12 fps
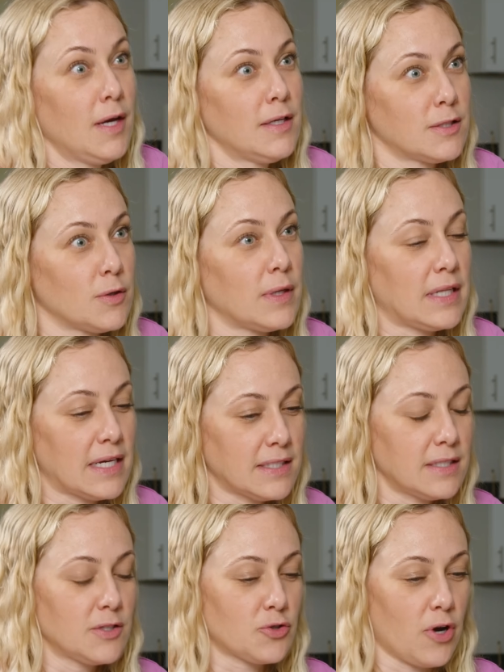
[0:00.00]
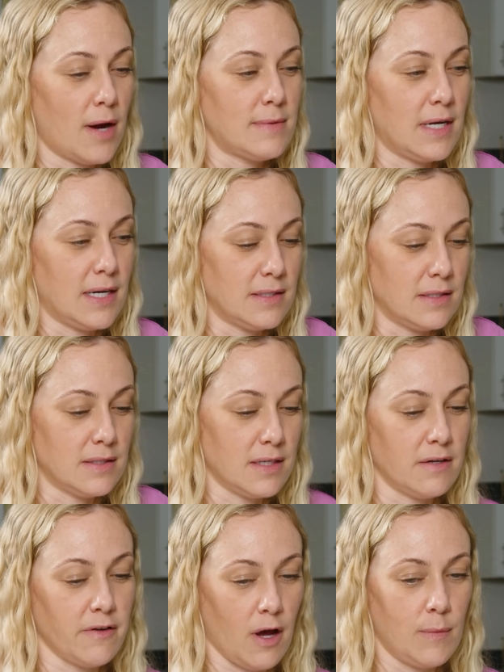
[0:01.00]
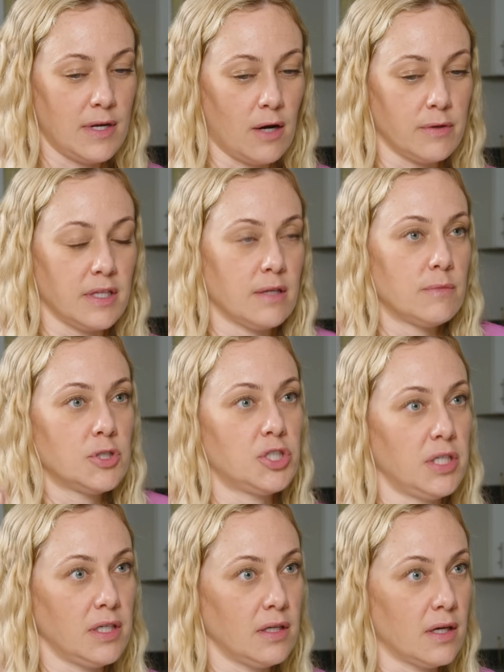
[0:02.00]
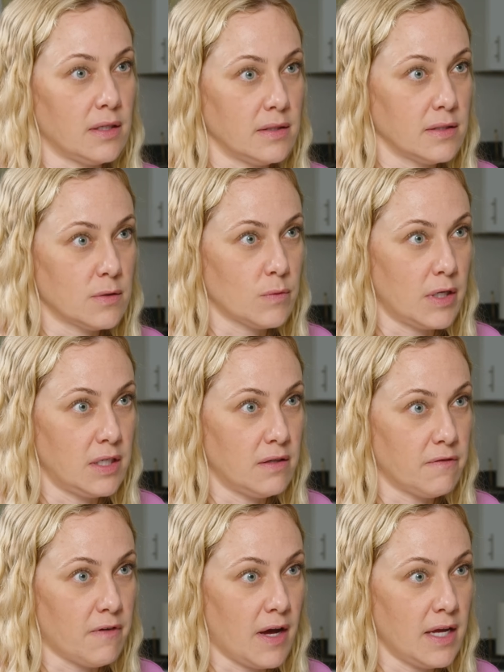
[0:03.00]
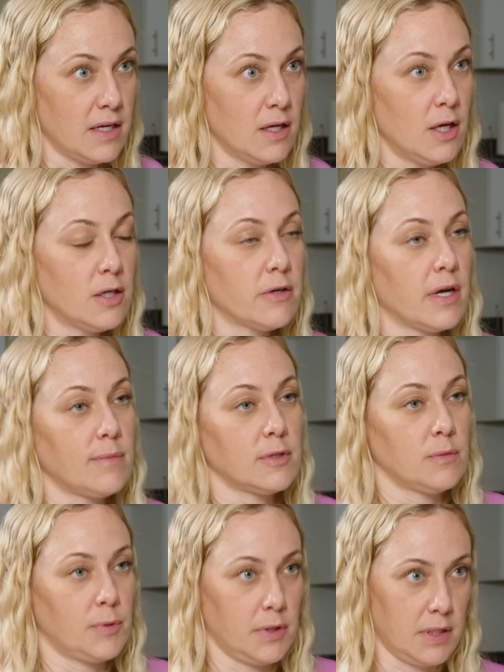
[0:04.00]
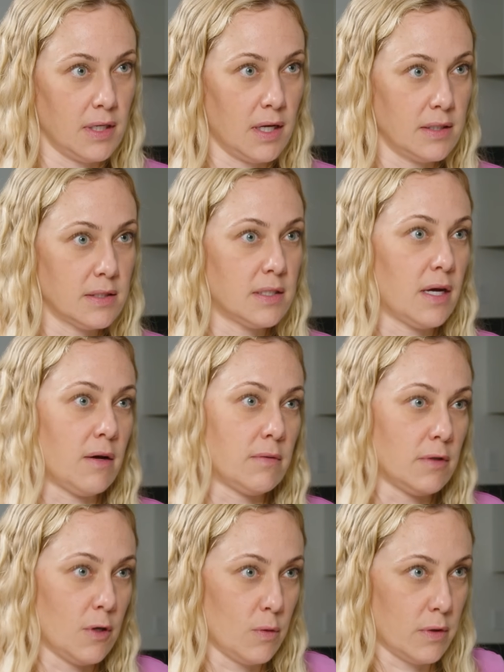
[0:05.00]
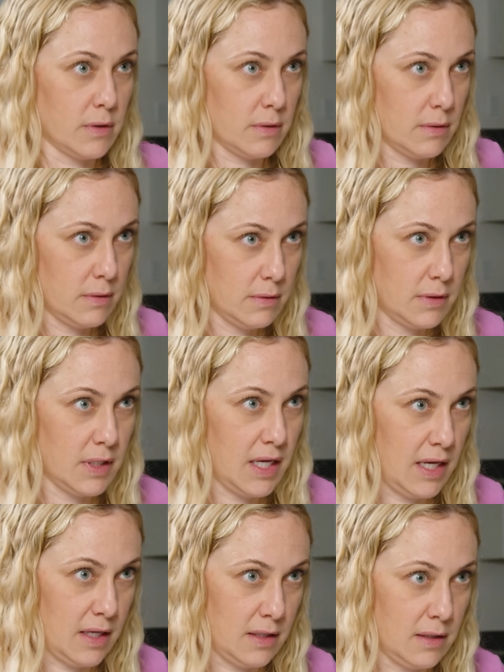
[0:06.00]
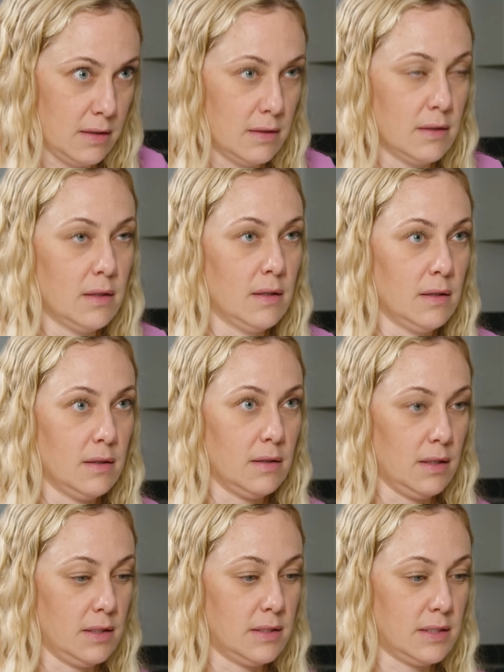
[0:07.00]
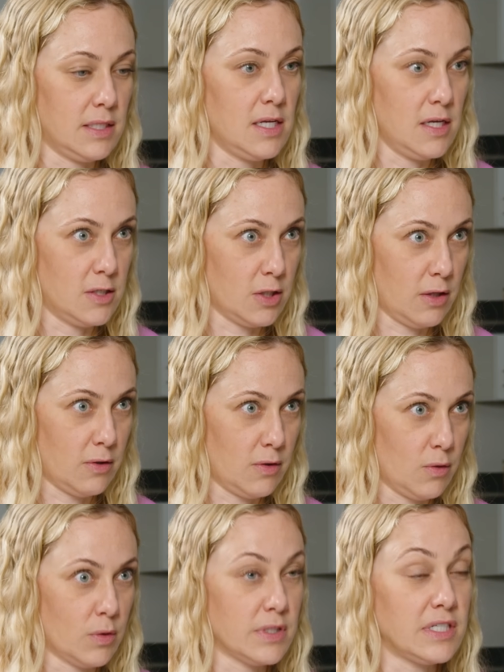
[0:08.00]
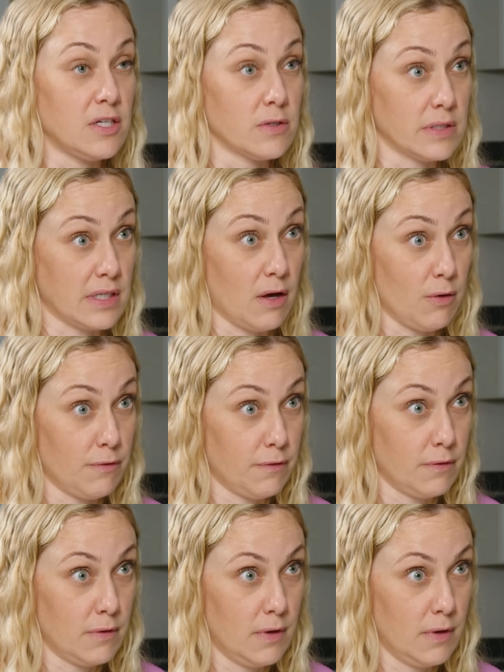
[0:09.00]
So Alexa described it as, instead of coming out with like machine guns ready to fight, you're able to put the guns down, lower the cannon, and see each other or see yourself.